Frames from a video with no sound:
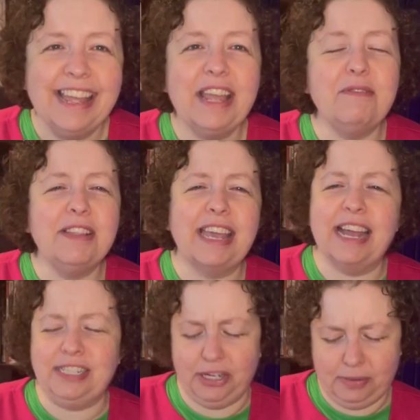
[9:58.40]
Even the
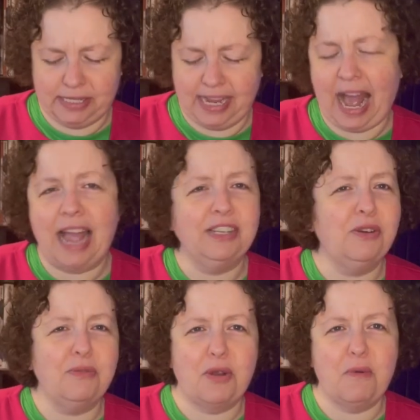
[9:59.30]
cashier was like, I
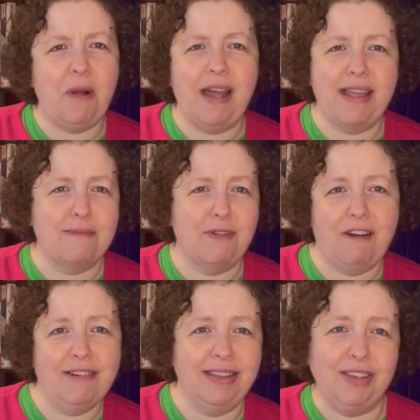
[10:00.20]
don't know why I'm
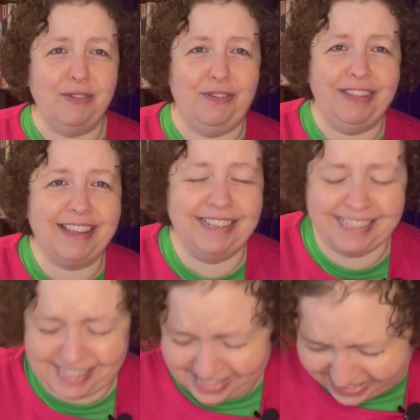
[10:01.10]
carding you for
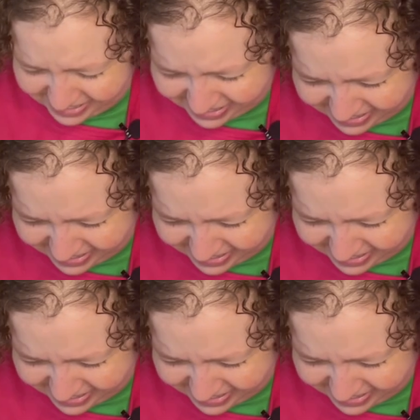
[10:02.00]
this.